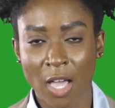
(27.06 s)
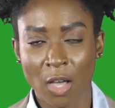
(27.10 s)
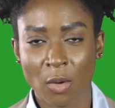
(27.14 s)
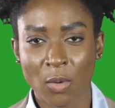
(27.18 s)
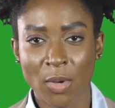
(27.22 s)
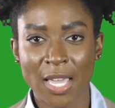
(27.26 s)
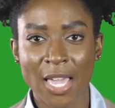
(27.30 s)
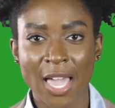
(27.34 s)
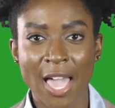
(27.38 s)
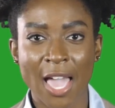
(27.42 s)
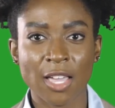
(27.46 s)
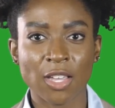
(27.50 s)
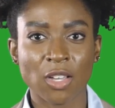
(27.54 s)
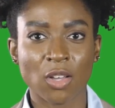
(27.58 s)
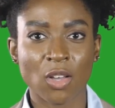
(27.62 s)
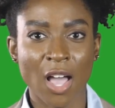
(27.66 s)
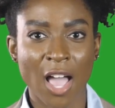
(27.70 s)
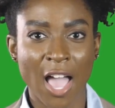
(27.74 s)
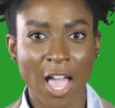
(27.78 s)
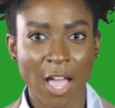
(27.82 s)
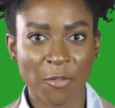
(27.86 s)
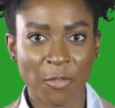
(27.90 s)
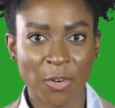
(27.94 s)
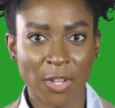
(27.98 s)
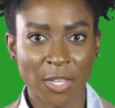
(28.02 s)
We handle
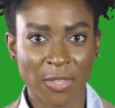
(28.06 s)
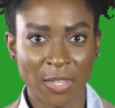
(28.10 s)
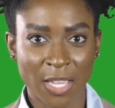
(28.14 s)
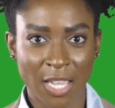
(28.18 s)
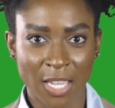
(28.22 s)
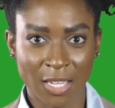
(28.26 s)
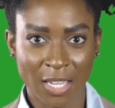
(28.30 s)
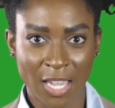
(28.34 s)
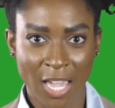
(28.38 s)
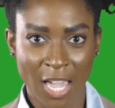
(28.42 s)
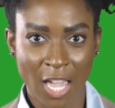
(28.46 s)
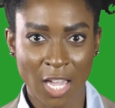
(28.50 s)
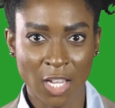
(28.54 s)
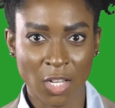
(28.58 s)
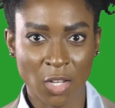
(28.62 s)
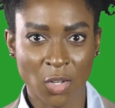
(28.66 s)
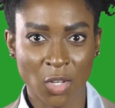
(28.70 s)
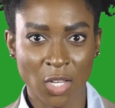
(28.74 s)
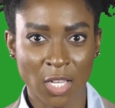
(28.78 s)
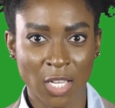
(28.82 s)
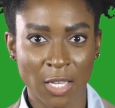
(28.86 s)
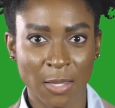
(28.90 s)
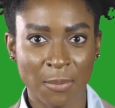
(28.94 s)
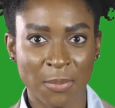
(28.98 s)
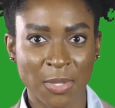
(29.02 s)
everything,
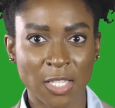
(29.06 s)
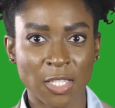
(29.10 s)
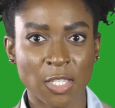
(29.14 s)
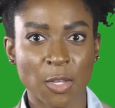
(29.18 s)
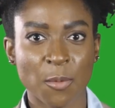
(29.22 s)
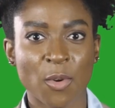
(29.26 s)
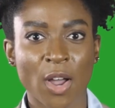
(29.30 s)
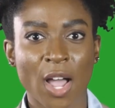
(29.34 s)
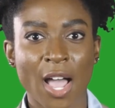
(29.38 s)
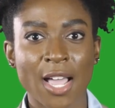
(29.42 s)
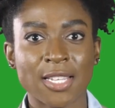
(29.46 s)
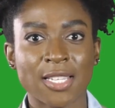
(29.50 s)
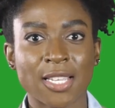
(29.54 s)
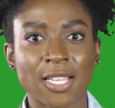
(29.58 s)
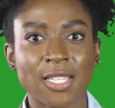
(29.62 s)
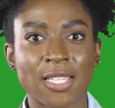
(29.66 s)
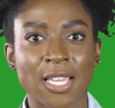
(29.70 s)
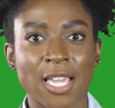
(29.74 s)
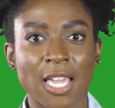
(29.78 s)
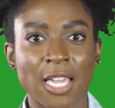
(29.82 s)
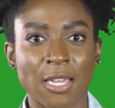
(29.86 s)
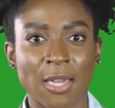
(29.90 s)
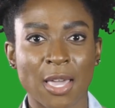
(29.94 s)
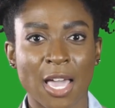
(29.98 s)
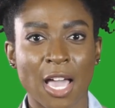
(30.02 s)
including visa
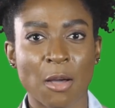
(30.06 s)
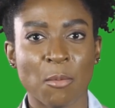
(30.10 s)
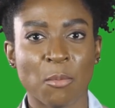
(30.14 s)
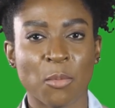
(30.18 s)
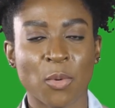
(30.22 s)
processing,